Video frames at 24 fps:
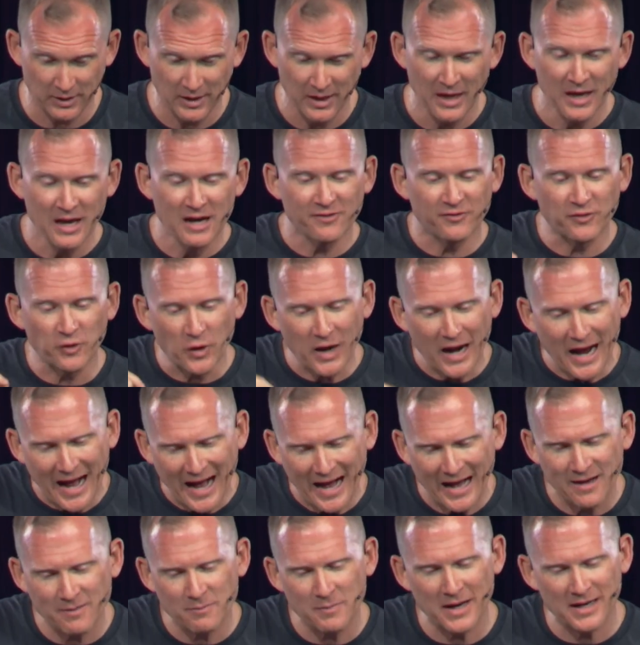For
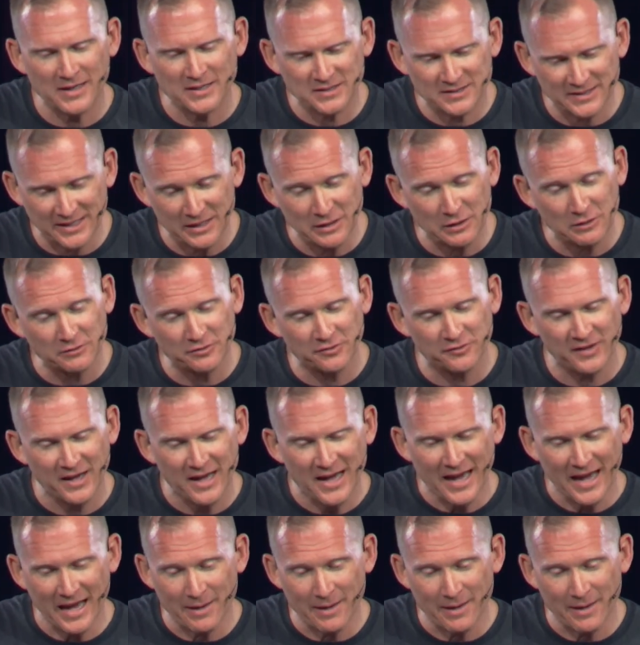I myself